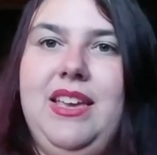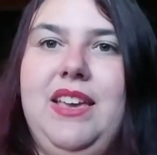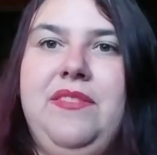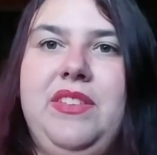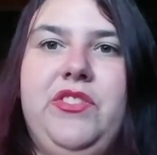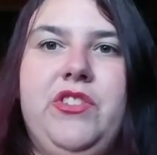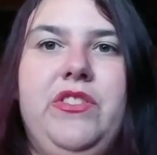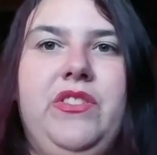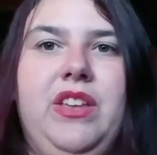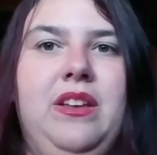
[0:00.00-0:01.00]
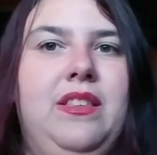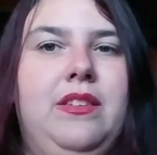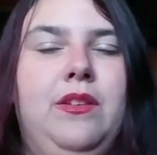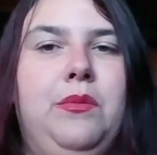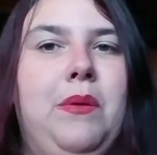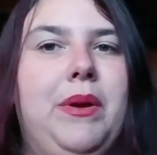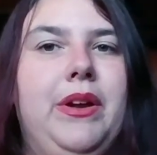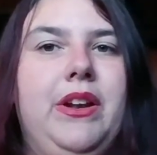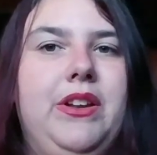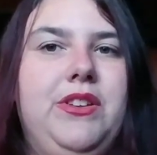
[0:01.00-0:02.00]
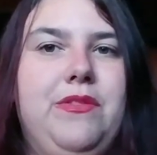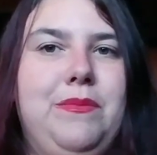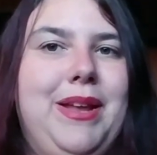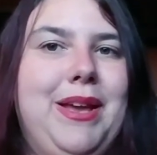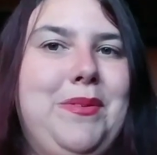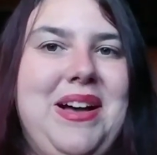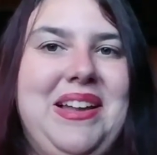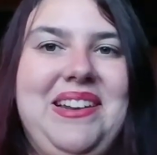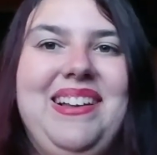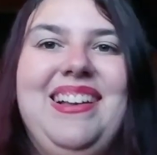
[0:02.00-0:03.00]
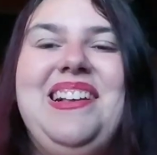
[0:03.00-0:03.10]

if this turns out, this is what we're going to do from now on.